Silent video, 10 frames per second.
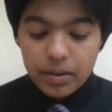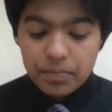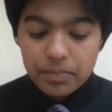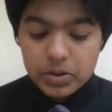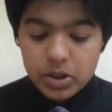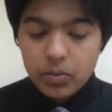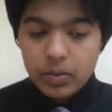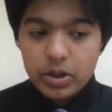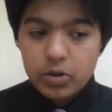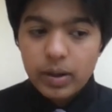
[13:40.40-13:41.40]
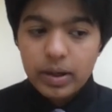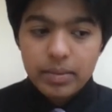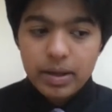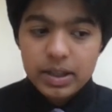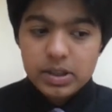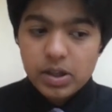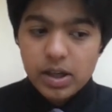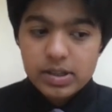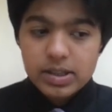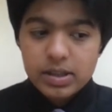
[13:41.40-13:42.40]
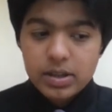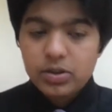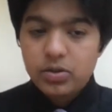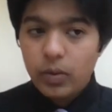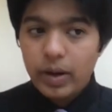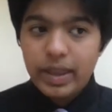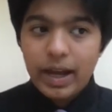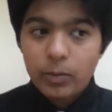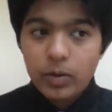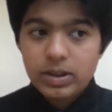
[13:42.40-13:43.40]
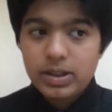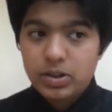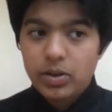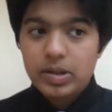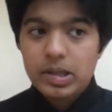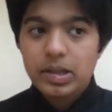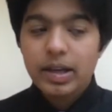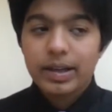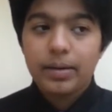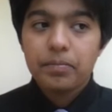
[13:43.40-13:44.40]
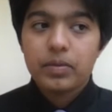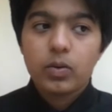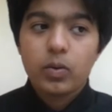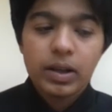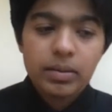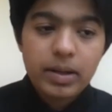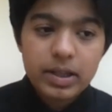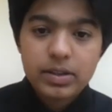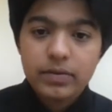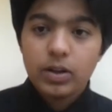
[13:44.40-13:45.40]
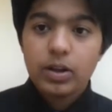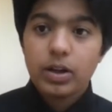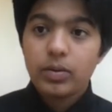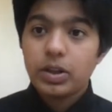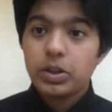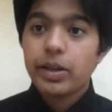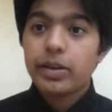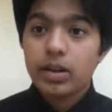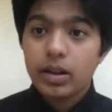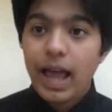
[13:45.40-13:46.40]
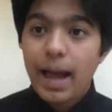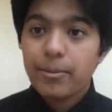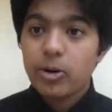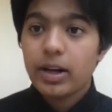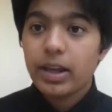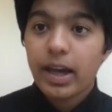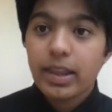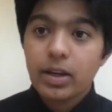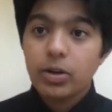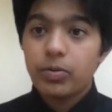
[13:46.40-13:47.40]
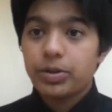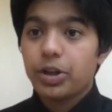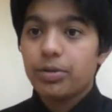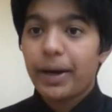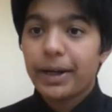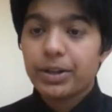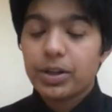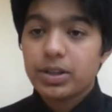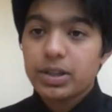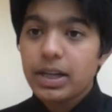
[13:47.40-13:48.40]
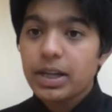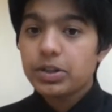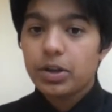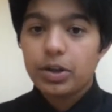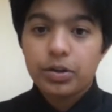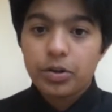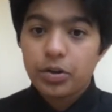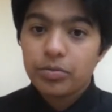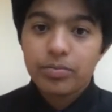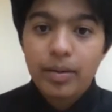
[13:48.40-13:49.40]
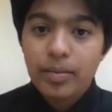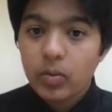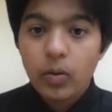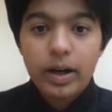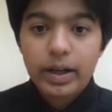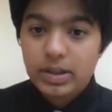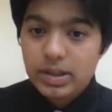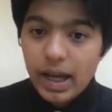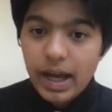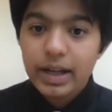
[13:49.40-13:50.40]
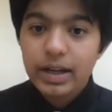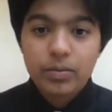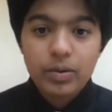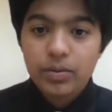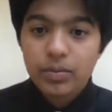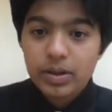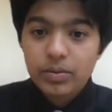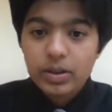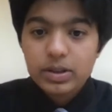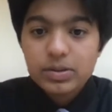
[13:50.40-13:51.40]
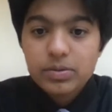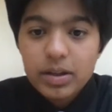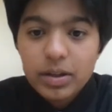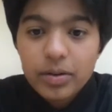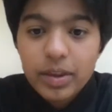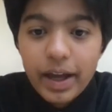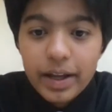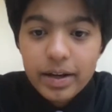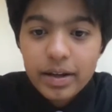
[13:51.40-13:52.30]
So with the 20 minutes, is the way that works? So is it like 20 minutes of learning with each other, collaborating, and then you return back to your seats, or do you maybe walk outside, or what's the deal with that?